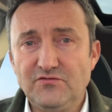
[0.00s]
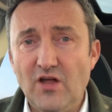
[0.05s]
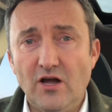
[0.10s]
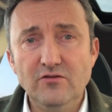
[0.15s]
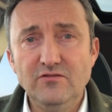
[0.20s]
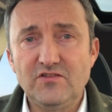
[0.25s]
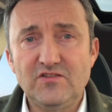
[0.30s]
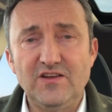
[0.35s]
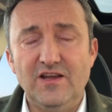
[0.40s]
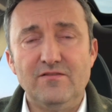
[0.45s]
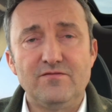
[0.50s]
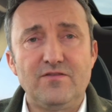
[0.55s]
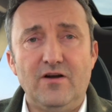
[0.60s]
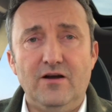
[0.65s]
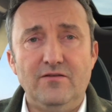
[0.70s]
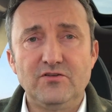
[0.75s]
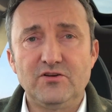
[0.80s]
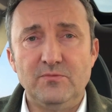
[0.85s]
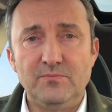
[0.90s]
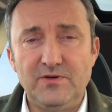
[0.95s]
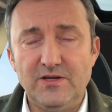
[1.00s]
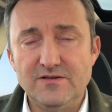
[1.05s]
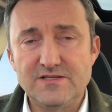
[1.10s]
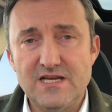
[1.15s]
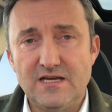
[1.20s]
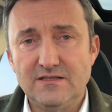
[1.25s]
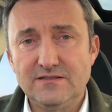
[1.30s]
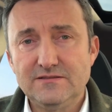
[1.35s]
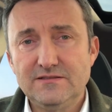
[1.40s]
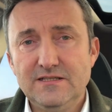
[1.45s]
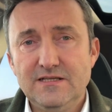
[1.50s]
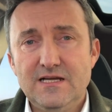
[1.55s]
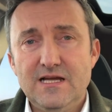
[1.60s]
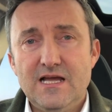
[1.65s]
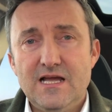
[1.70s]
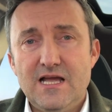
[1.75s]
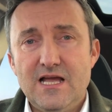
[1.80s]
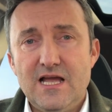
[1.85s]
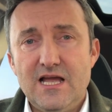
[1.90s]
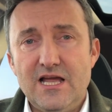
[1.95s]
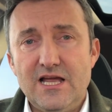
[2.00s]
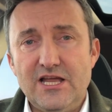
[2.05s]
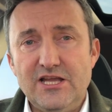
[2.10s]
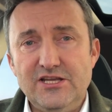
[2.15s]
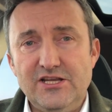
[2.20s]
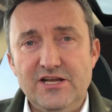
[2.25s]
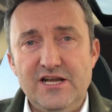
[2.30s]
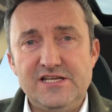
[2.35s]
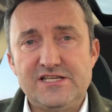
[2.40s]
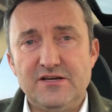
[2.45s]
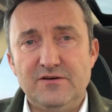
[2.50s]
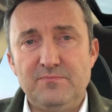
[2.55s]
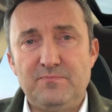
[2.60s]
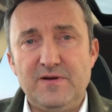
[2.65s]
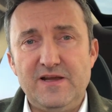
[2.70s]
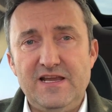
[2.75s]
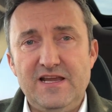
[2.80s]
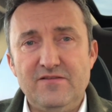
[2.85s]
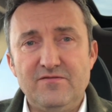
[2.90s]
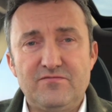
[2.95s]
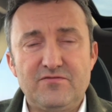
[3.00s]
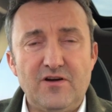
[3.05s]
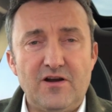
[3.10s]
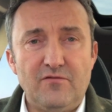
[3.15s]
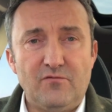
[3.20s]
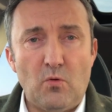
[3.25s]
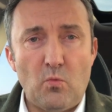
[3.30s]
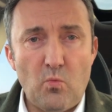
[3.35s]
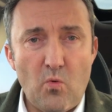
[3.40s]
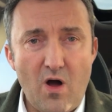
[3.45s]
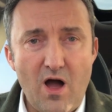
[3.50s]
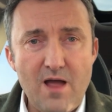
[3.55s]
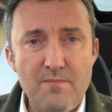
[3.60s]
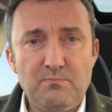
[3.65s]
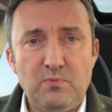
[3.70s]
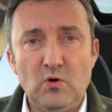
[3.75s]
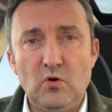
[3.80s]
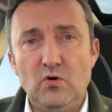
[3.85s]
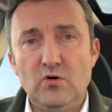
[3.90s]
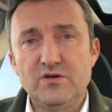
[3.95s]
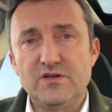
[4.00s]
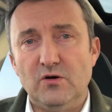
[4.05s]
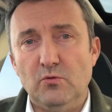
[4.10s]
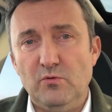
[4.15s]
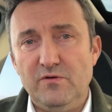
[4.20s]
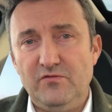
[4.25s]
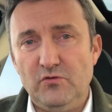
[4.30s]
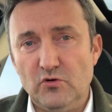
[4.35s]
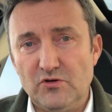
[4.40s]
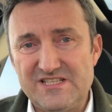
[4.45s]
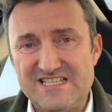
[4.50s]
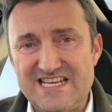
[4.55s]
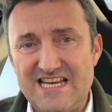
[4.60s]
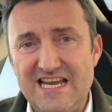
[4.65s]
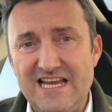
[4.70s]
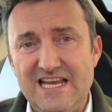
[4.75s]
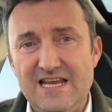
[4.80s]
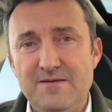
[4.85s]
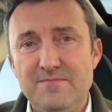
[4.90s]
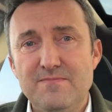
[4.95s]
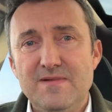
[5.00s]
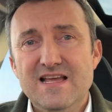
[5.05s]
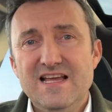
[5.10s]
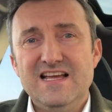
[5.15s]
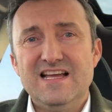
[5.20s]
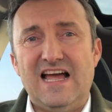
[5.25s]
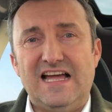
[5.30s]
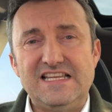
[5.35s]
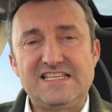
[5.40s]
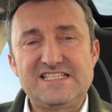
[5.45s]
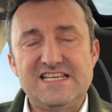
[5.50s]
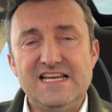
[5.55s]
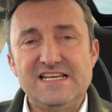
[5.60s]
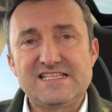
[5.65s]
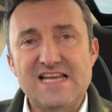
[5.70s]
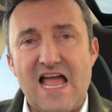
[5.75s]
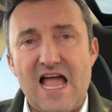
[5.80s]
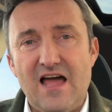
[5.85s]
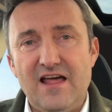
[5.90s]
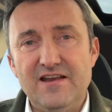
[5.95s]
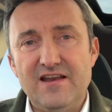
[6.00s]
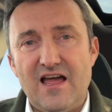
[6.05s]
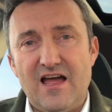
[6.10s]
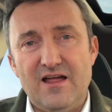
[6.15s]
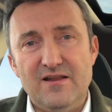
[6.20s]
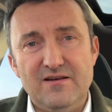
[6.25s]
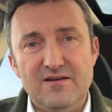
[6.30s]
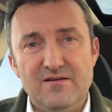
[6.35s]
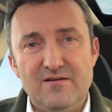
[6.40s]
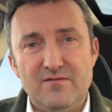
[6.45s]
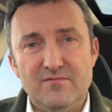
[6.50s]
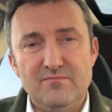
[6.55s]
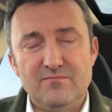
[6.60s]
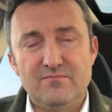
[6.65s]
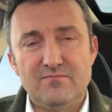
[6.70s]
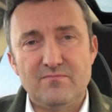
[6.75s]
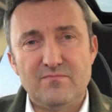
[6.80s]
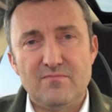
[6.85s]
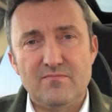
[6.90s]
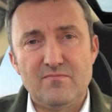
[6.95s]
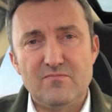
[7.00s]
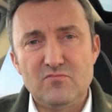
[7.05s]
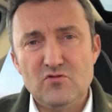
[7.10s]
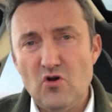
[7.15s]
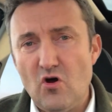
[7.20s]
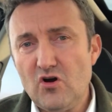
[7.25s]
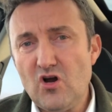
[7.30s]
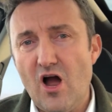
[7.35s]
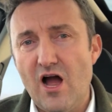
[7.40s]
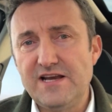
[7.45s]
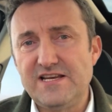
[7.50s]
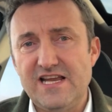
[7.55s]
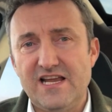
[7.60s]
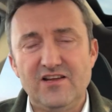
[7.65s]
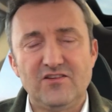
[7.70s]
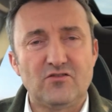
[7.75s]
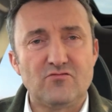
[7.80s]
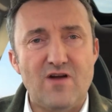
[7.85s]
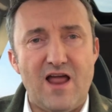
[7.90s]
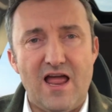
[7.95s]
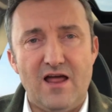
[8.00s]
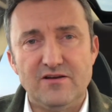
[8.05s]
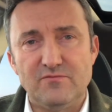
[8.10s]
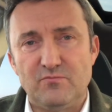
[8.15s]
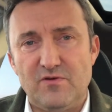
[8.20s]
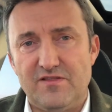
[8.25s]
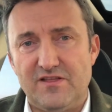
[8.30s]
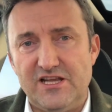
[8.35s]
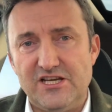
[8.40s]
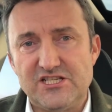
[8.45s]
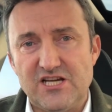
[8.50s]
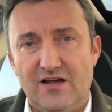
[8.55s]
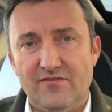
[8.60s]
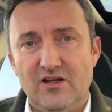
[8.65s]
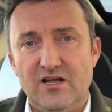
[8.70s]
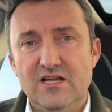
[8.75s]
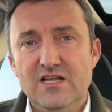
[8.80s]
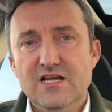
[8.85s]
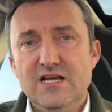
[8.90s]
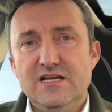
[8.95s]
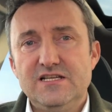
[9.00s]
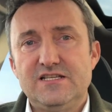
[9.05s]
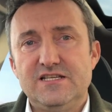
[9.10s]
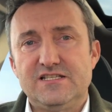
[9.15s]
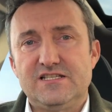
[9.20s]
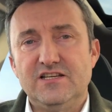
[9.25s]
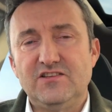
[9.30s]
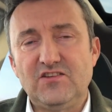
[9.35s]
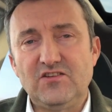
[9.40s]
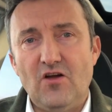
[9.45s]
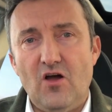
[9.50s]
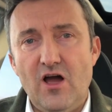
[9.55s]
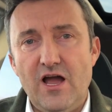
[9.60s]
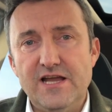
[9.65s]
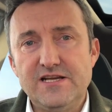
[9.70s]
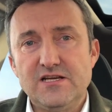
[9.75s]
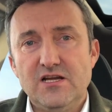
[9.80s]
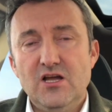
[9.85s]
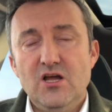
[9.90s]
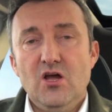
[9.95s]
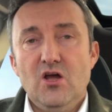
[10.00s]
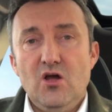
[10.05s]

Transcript: don't sit in front of a computer. You need to be in front of a whiteboard or with your team and sit down and knock ideas around with each other to decide